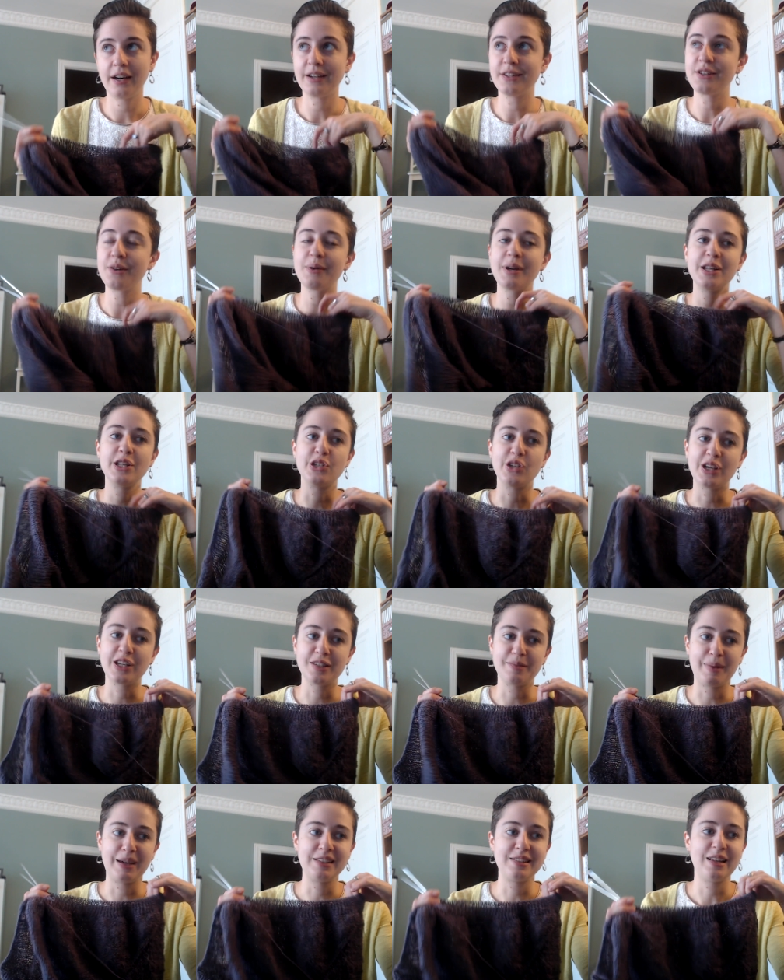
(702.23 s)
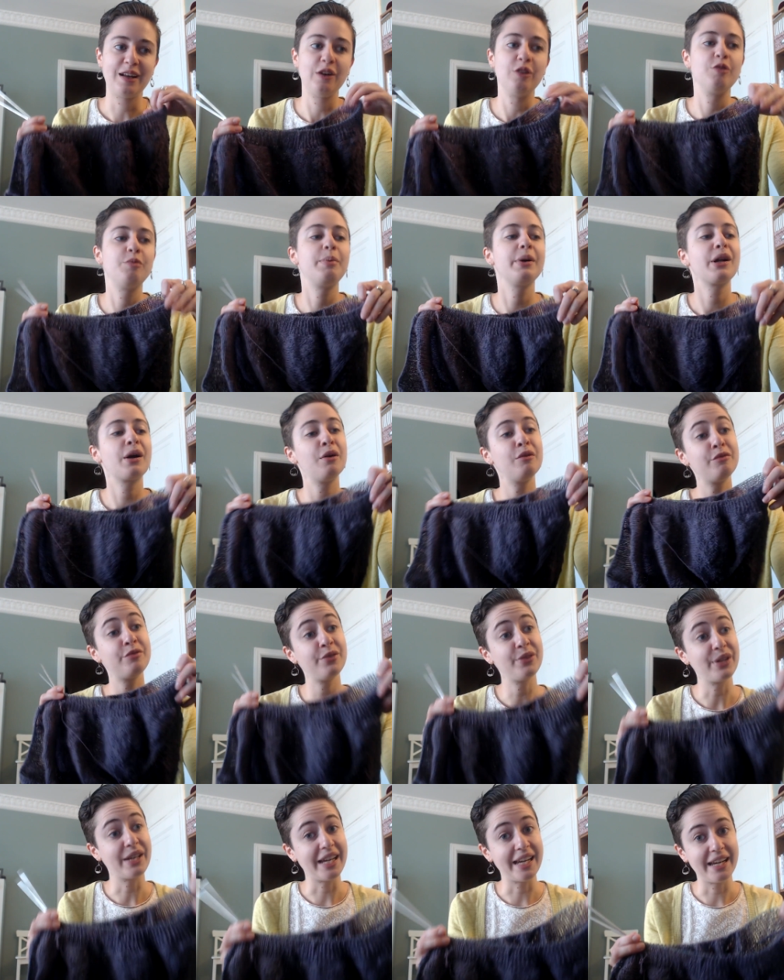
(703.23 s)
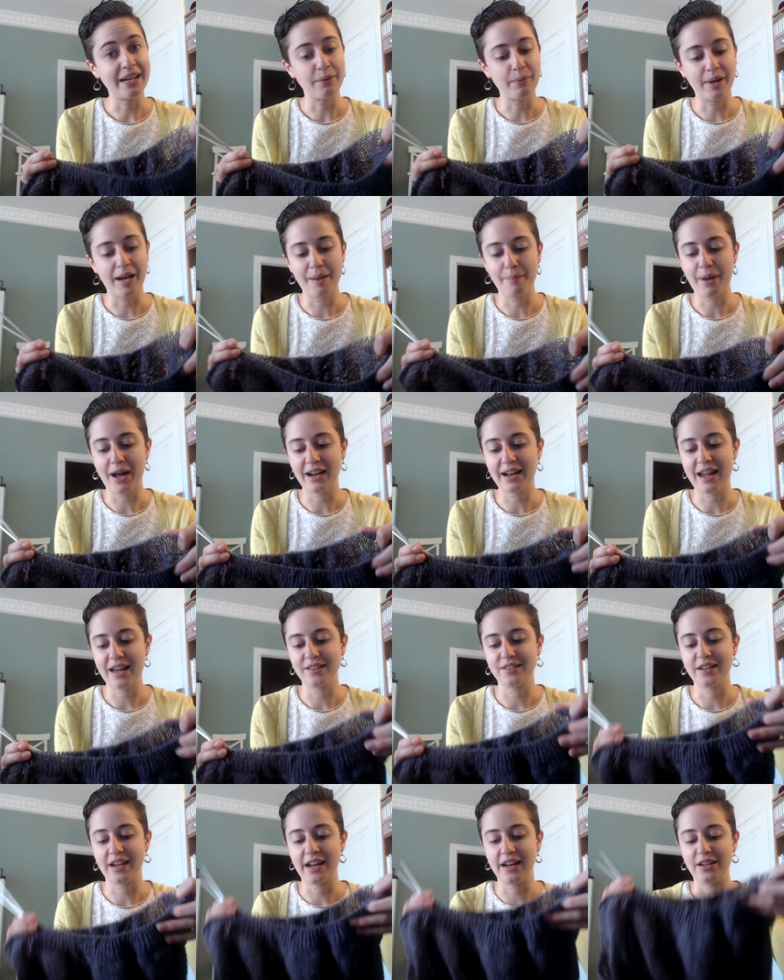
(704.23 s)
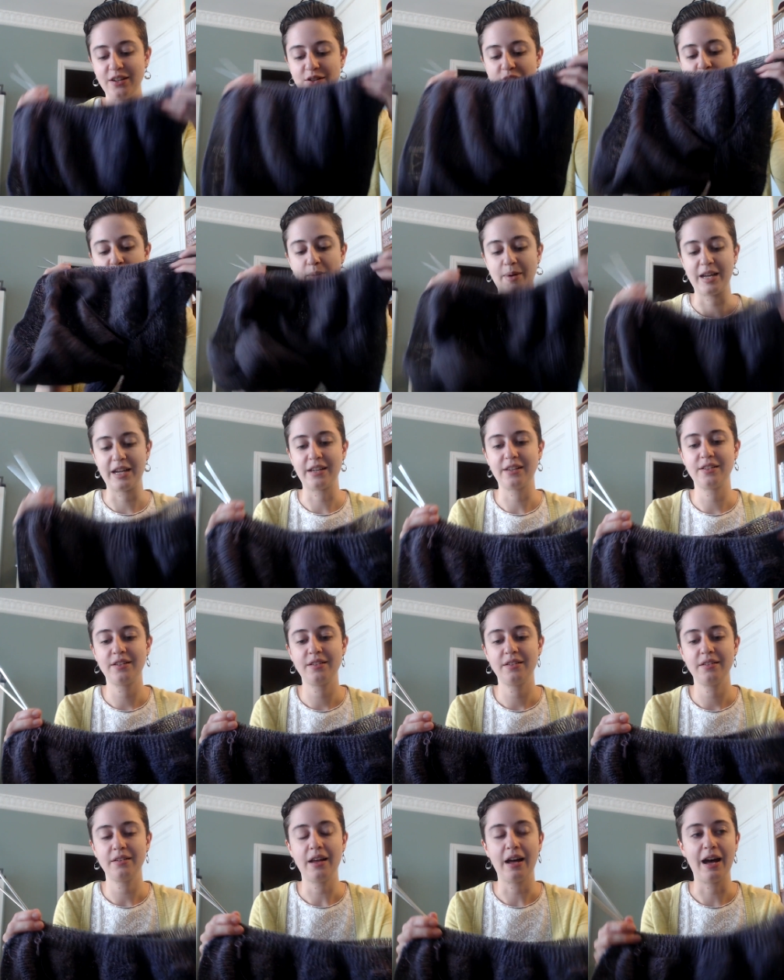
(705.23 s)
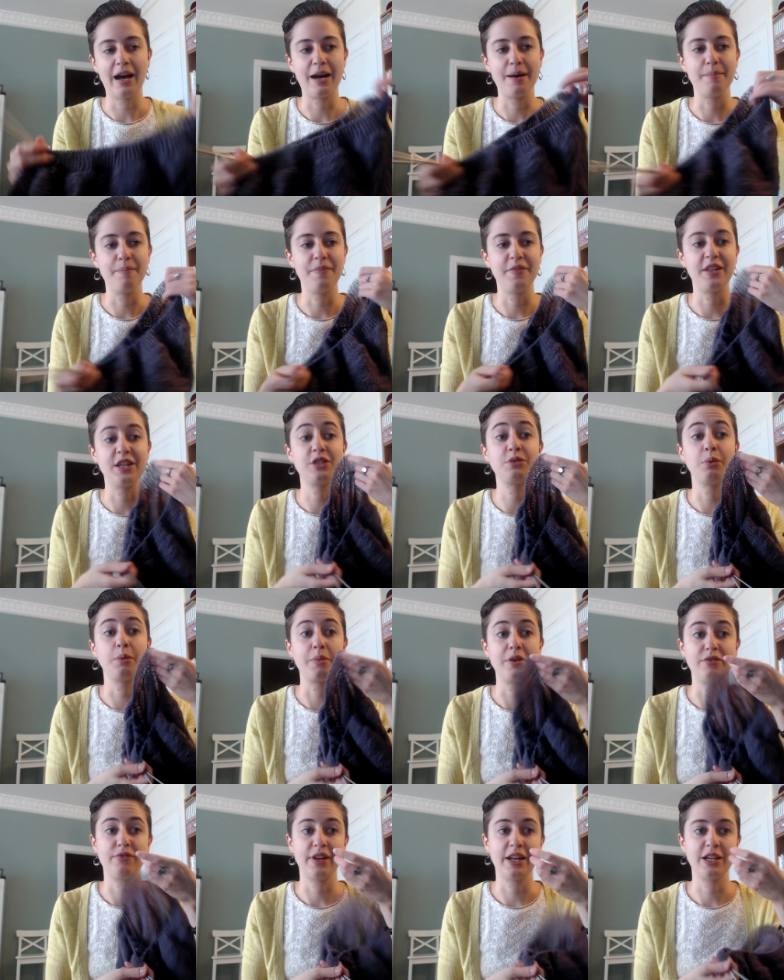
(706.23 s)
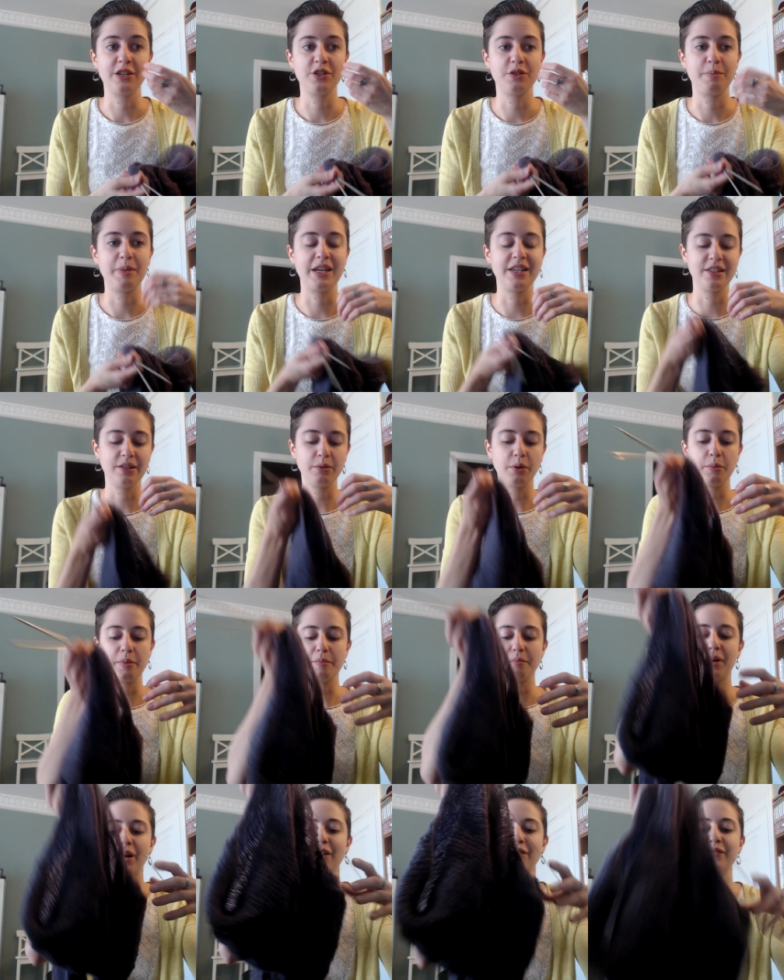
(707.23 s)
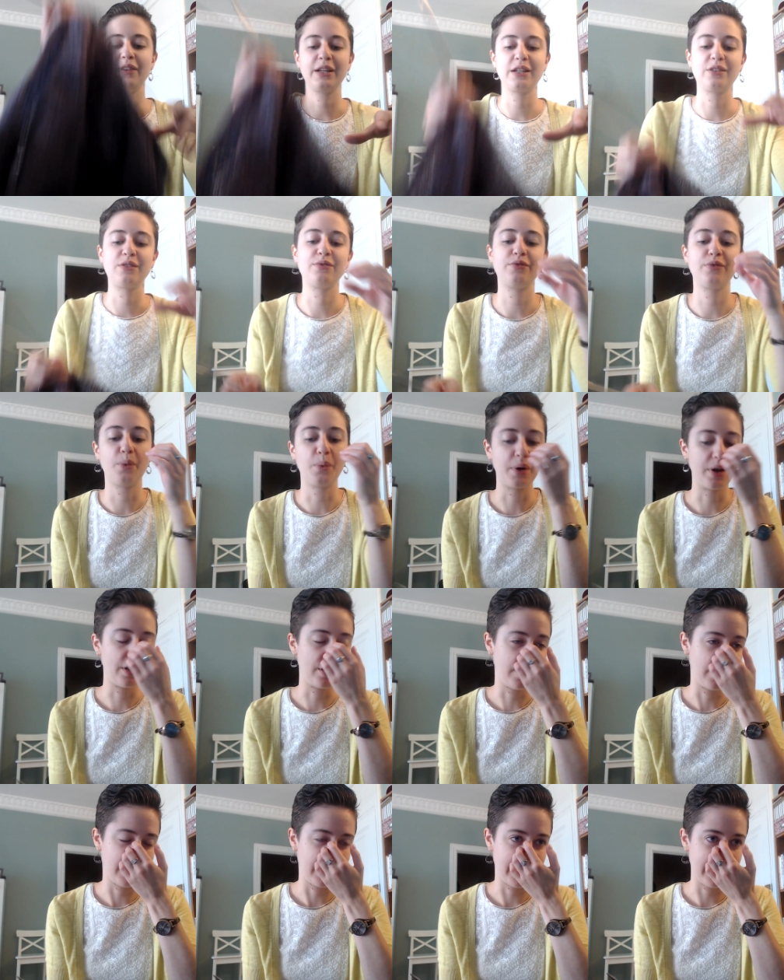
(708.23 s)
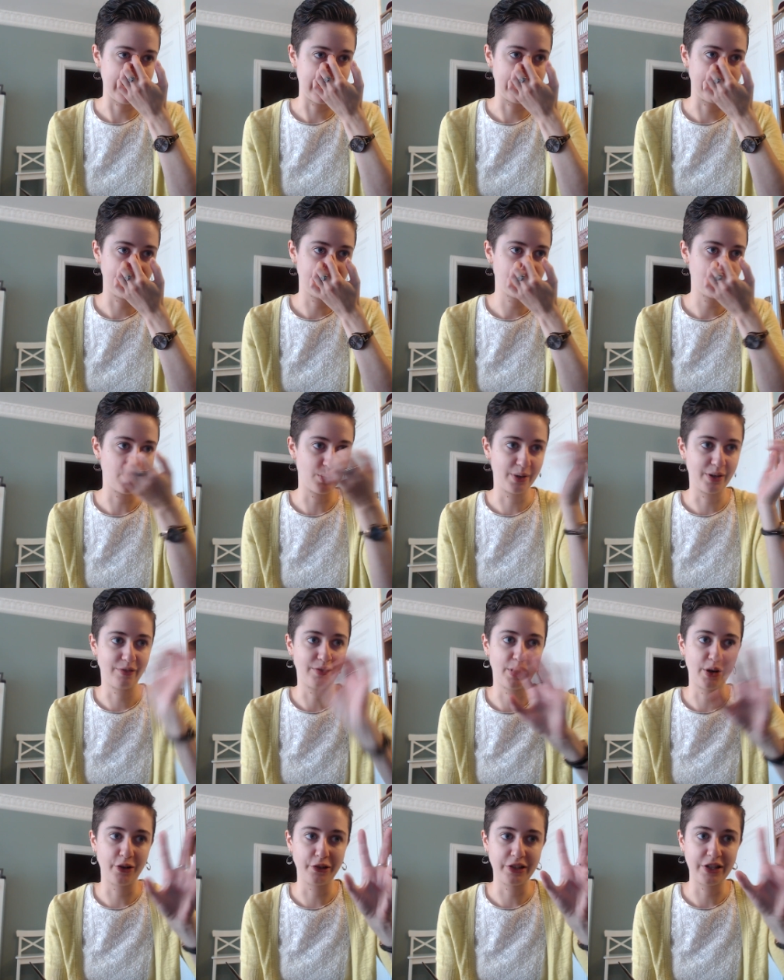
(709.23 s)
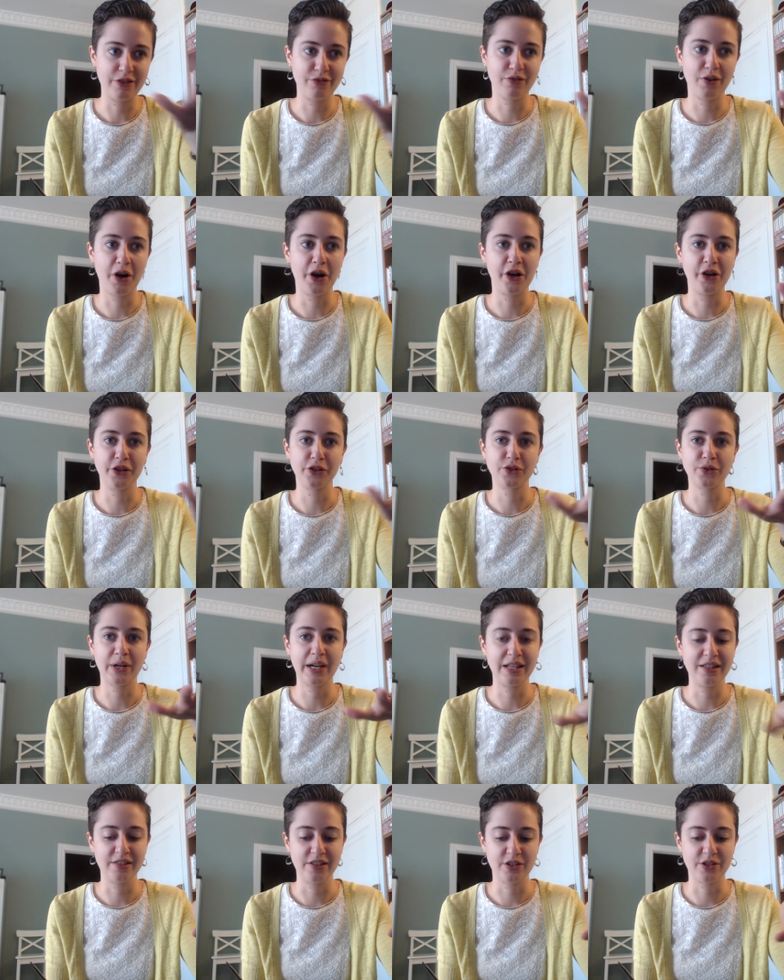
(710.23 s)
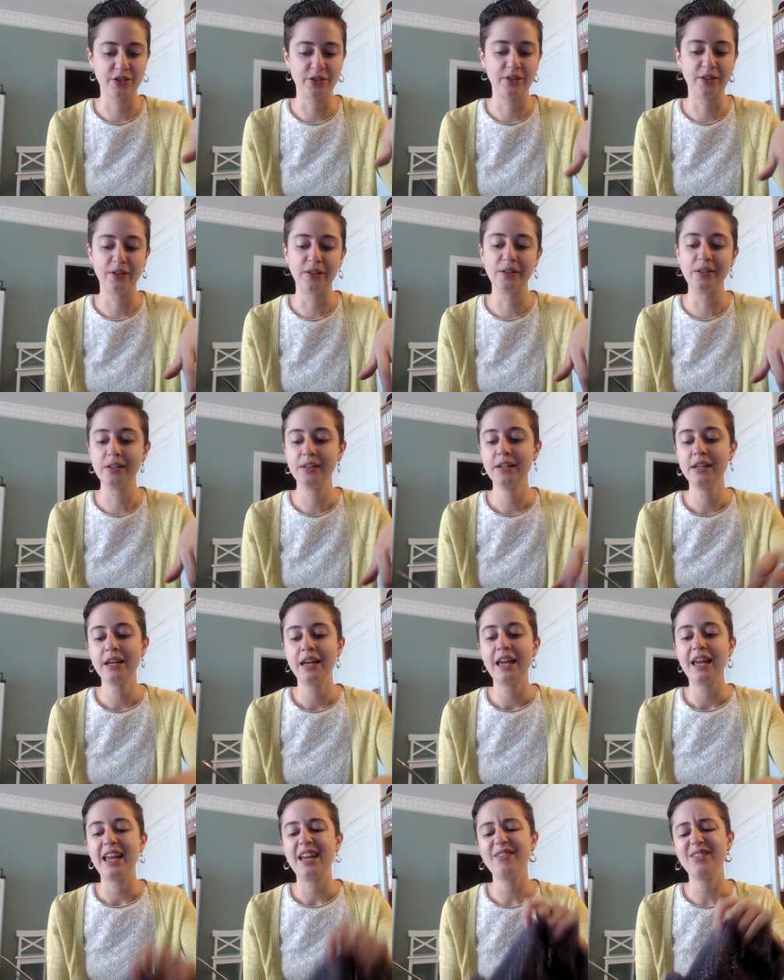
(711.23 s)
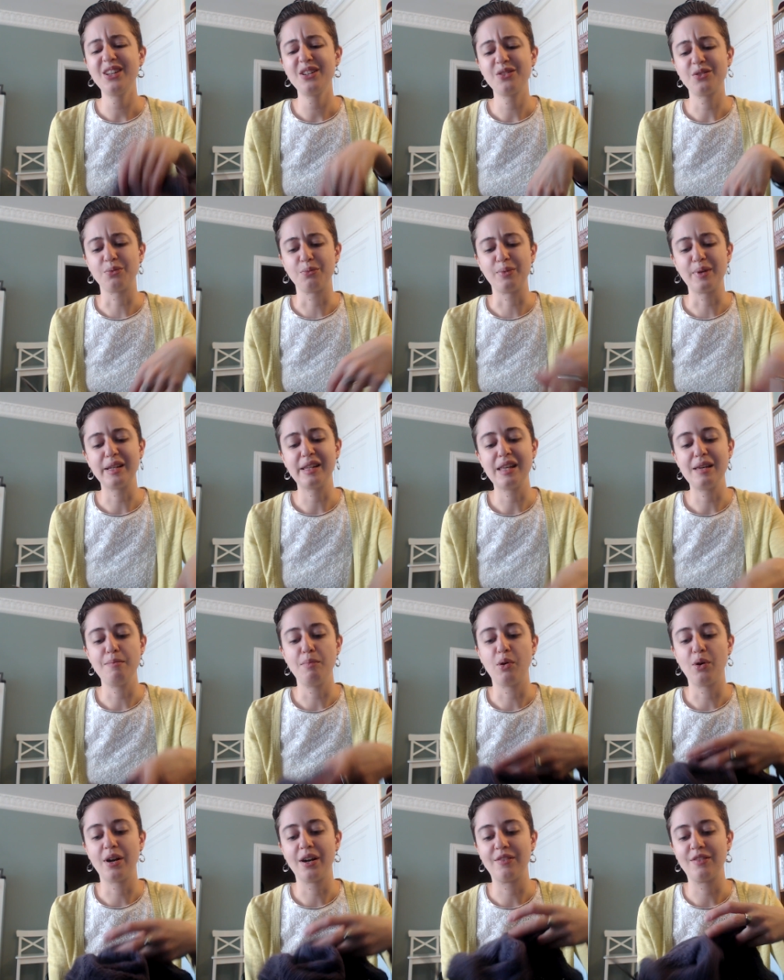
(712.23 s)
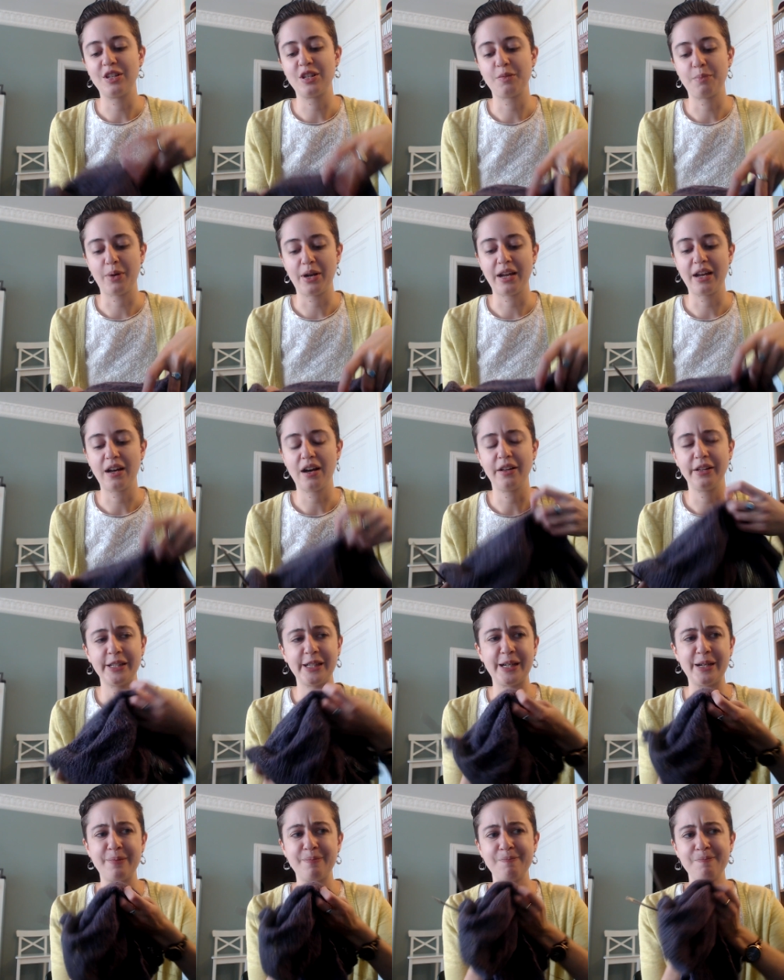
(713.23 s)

I don't want to jinx myself, but hopefully, when I podcast again in two weeks, um, this will be finished because it will be perfect for the sort of early fall transitional, even though it's really more of a spring color.